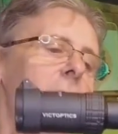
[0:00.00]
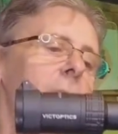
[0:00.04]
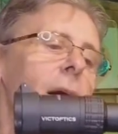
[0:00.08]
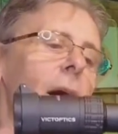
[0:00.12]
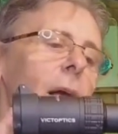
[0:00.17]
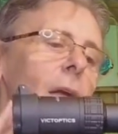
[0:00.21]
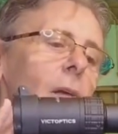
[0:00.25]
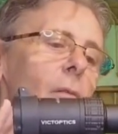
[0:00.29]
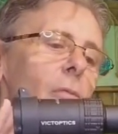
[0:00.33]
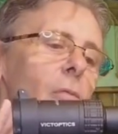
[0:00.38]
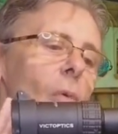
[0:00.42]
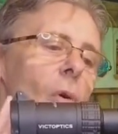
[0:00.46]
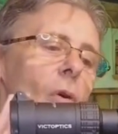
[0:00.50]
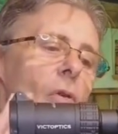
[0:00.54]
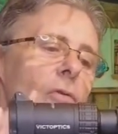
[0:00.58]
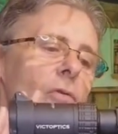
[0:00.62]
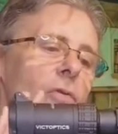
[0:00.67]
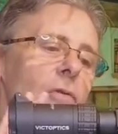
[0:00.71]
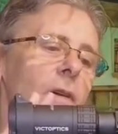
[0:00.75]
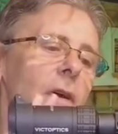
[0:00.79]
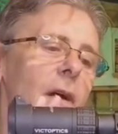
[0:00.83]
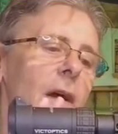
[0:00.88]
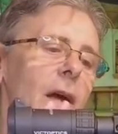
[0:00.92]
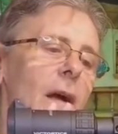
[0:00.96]
and I've
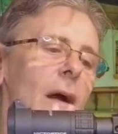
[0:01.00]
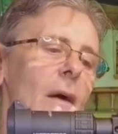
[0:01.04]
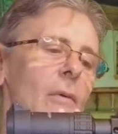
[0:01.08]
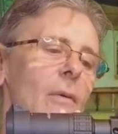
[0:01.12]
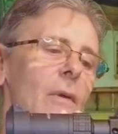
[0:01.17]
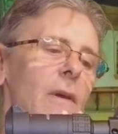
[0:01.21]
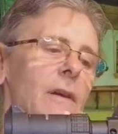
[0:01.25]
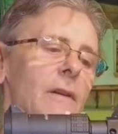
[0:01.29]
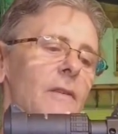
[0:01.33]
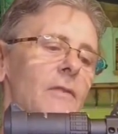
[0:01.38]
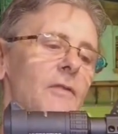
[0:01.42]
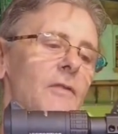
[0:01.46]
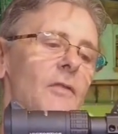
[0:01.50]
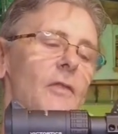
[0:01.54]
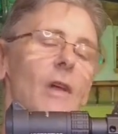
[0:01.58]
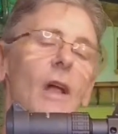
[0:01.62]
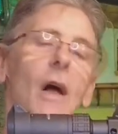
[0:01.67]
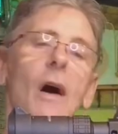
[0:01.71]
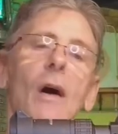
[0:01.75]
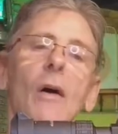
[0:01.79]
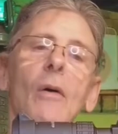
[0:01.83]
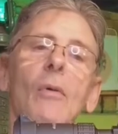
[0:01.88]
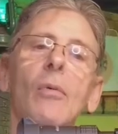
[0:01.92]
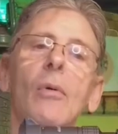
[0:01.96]
watched it going in
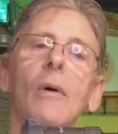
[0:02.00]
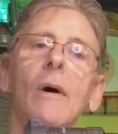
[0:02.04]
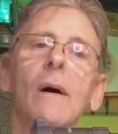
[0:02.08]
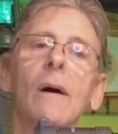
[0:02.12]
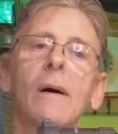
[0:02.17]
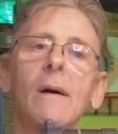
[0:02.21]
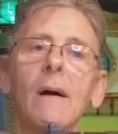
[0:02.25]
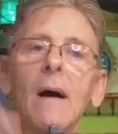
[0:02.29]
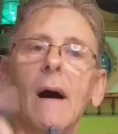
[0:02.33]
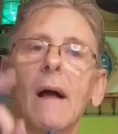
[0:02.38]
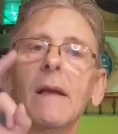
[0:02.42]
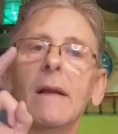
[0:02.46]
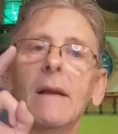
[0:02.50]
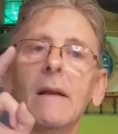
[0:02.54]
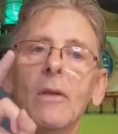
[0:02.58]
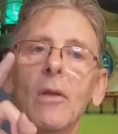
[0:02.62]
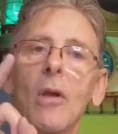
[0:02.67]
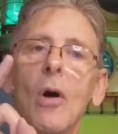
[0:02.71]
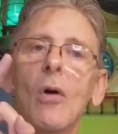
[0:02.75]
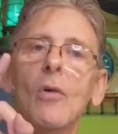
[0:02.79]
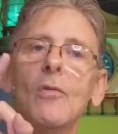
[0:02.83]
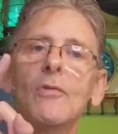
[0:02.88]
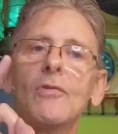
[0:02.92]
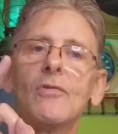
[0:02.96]
slow, and it
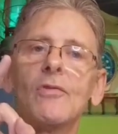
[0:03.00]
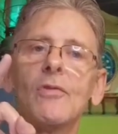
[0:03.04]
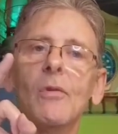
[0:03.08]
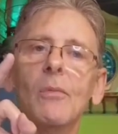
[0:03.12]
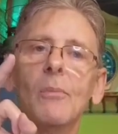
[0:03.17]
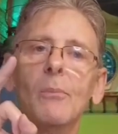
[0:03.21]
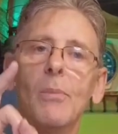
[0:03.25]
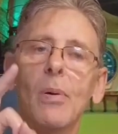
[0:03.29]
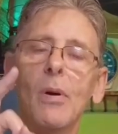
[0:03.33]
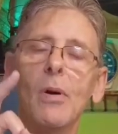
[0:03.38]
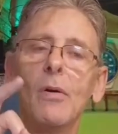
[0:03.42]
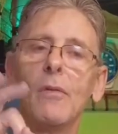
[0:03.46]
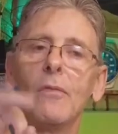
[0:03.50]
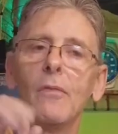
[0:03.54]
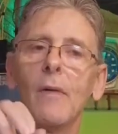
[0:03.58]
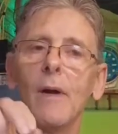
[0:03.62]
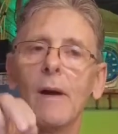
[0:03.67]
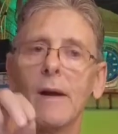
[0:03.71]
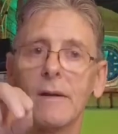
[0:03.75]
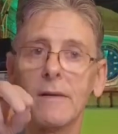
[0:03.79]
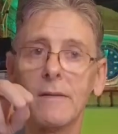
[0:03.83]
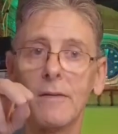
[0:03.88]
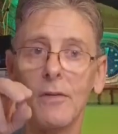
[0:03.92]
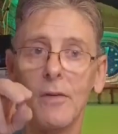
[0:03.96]
lines up
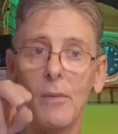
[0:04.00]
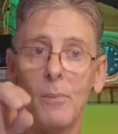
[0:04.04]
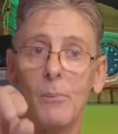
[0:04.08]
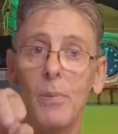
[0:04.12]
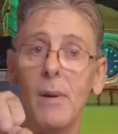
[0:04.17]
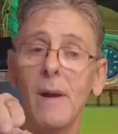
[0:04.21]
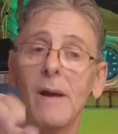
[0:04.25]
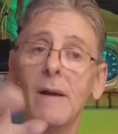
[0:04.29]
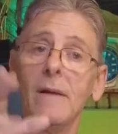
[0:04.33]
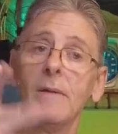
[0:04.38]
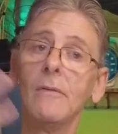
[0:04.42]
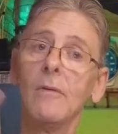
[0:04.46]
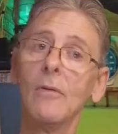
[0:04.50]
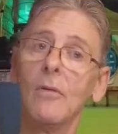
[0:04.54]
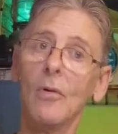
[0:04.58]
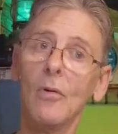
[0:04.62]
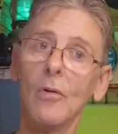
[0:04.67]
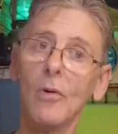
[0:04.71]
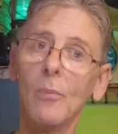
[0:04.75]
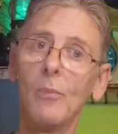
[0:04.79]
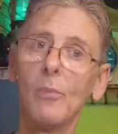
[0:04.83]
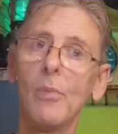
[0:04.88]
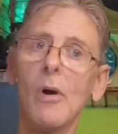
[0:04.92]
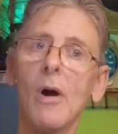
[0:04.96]
perfect. The pin or
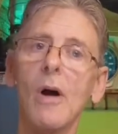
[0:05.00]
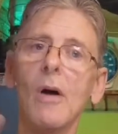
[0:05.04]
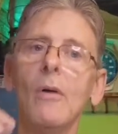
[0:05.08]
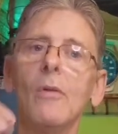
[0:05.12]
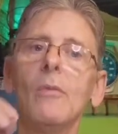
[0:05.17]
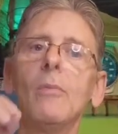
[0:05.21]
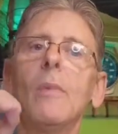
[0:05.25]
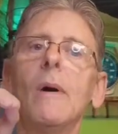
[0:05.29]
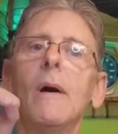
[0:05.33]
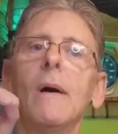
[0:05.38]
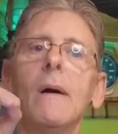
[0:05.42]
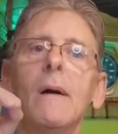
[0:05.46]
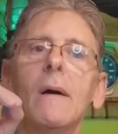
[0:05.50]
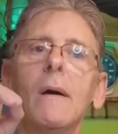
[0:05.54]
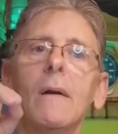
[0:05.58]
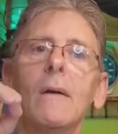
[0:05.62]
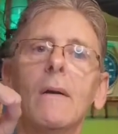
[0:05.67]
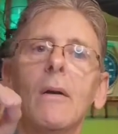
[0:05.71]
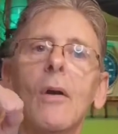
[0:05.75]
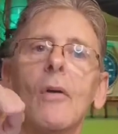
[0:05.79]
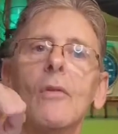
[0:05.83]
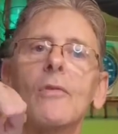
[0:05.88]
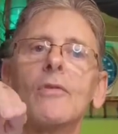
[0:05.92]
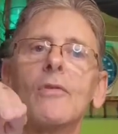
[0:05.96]
the probe
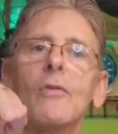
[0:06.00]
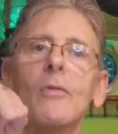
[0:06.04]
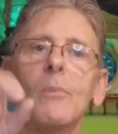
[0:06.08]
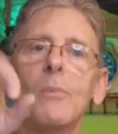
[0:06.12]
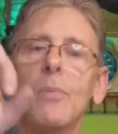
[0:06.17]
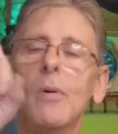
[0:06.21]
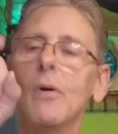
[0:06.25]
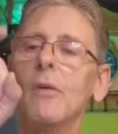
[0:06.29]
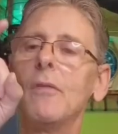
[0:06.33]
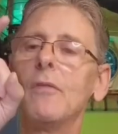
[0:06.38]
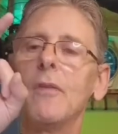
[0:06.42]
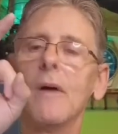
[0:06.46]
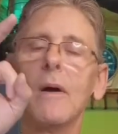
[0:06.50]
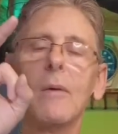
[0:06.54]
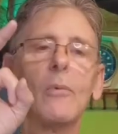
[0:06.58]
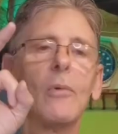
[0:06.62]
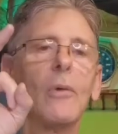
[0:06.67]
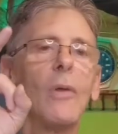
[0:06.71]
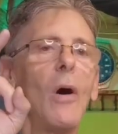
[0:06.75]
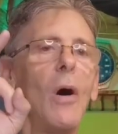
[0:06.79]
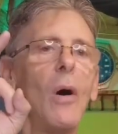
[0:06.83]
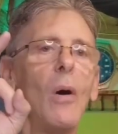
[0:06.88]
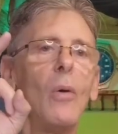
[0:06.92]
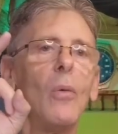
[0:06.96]
lines up perfect with
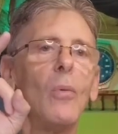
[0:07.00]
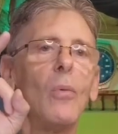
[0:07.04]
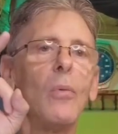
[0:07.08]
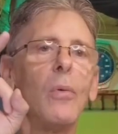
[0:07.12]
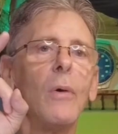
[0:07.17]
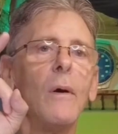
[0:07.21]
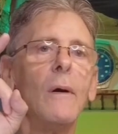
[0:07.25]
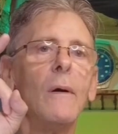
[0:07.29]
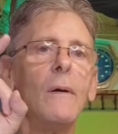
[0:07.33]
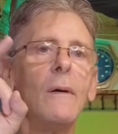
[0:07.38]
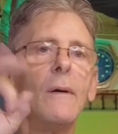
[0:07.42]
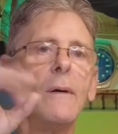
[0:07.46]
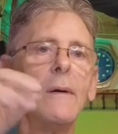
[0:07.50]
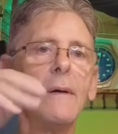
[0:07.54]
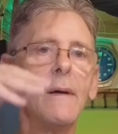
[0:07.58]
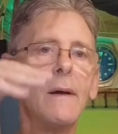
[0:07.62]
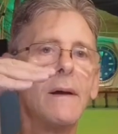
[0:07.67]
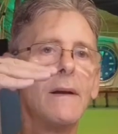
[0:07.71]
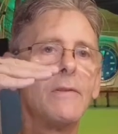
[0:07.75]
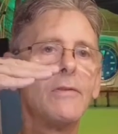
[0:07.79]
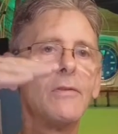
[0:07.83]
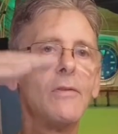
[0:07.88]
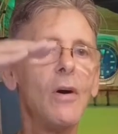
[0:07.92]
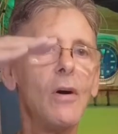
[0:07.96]
the hole.
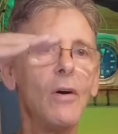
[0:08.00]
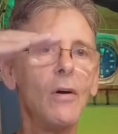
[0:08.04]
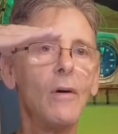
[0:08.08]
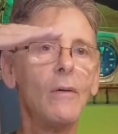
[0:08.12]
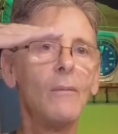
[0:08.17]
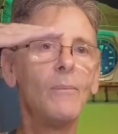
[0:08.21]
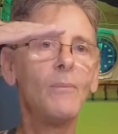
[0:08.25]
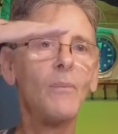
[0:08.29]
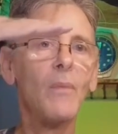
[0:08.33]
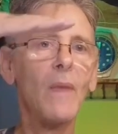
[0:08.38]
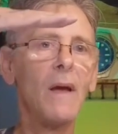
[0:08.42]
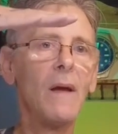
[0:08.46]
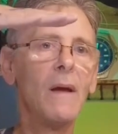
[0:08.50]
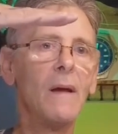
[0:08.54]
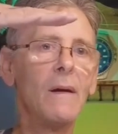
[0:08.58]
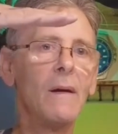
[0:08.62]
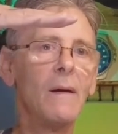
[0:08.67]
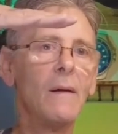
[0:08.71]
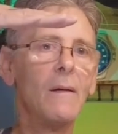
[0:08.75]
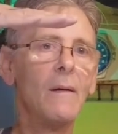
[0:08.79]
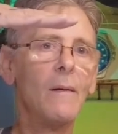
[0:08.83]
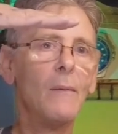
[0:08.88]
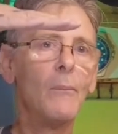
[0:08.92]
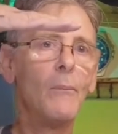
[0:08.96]
It's not
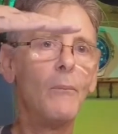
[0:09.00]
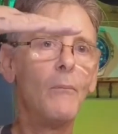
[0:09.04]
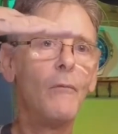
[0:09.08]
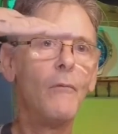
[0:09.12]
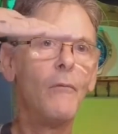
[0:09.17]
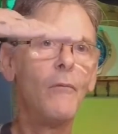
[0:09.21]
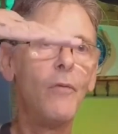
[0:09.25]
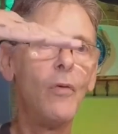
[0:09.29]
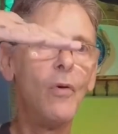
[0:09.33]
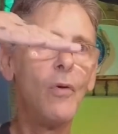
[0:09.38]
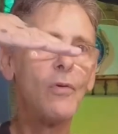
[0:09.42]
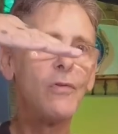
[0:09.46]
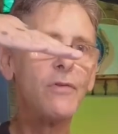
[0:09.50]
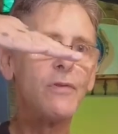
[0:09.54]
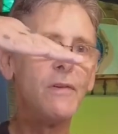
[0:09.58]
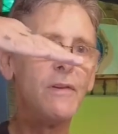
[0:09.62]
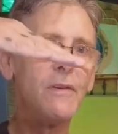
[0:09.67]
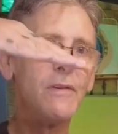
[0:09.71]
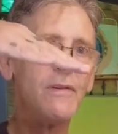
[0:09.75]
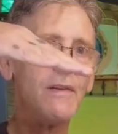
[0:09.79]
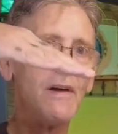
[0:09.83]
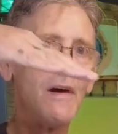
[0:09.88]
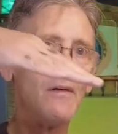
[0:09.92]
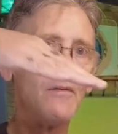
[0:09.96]
forcing
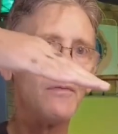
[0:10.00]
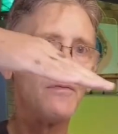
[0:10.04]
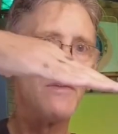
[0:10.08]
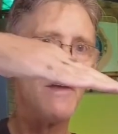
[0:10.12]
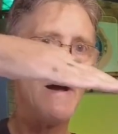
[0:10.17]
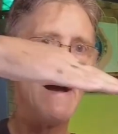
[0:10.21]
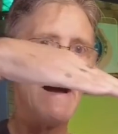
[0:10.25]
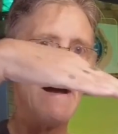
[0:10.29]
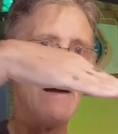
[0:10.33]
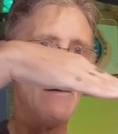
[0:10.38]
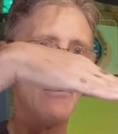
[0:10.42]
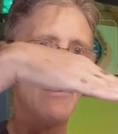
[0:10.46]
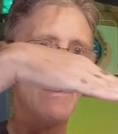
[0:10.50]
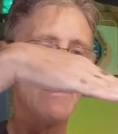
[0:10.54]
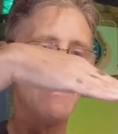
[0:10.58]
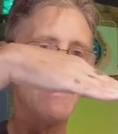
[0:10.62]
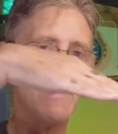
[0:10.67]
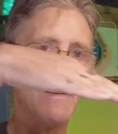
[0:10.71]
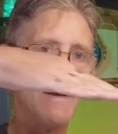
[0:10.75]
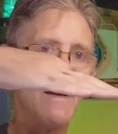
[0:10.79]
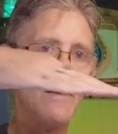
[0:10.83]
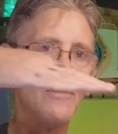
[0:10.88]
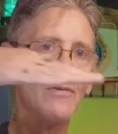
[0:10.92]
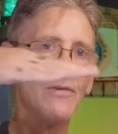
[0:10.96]
itself down as
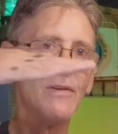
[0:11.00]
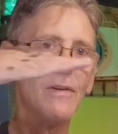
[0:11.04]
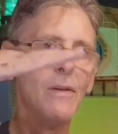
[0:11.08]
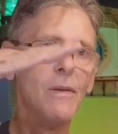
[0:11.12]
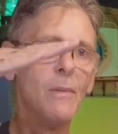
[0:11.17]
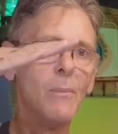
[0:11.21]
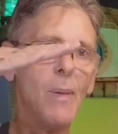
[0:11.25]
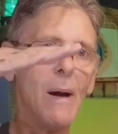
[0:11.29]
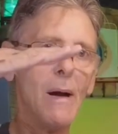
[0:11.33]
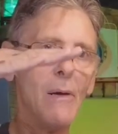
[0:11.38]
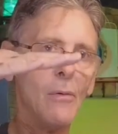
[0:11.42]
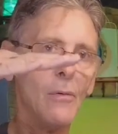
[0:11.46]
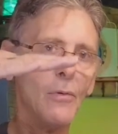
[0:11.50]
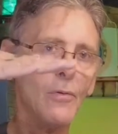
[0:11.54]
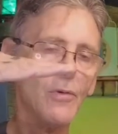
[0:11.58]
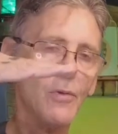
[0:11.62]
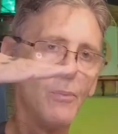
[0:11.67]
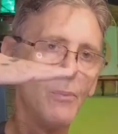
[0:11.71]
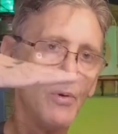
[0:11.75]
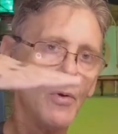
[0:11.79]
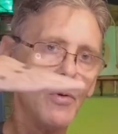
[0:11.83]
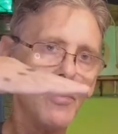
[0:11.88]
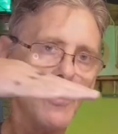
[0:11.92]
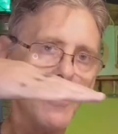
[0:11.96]
it goes in the barrel to
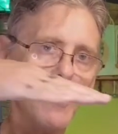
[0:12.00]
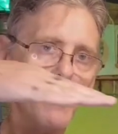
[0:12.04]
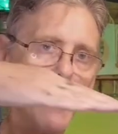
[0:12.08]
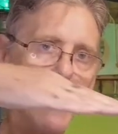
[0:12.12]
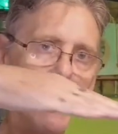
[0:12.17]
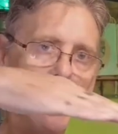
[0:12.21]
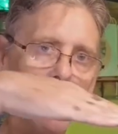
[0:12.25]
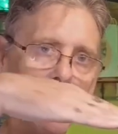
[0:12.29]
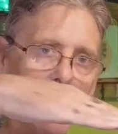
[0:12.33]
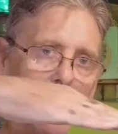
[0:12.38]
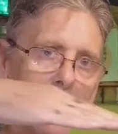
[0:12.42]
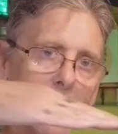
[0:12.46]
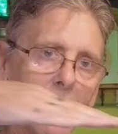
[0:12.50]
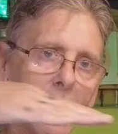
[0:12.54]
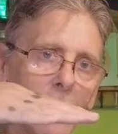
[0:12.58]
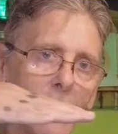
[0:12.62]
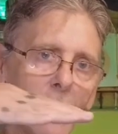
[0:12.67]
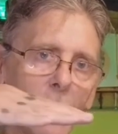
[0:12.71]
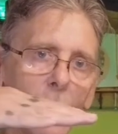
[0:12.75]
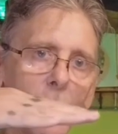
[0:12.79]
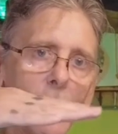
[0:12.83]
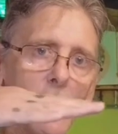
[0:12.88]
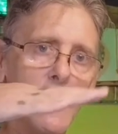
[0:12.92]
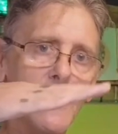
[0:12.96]
push the pellet,
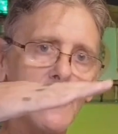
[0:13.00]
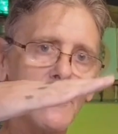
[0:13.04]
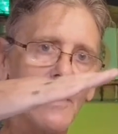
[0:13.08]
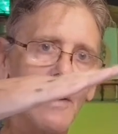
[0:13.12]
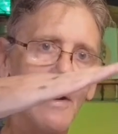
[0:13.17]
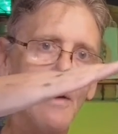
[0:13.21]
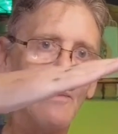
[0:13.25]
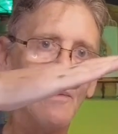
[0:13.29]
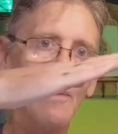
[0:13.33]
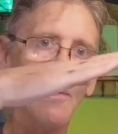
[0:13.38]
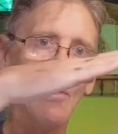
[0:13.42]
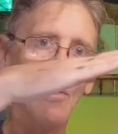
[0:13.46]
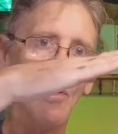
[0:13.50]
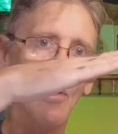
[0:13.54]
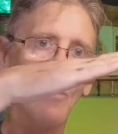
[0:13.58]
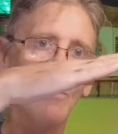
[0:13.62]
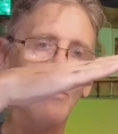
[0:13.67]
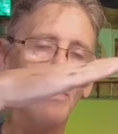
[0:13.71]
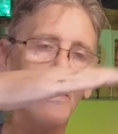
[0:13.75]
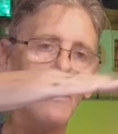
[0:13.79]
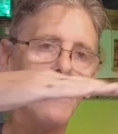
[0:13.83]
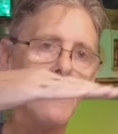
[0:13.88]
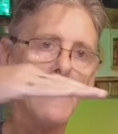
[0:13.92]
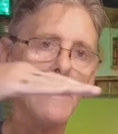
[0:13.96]
or it's going
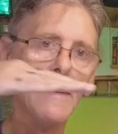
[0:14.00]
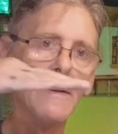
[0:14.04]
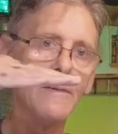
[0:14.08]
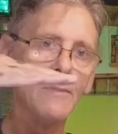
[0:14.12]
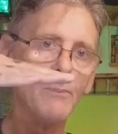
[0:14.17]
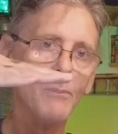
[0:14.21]
up. It's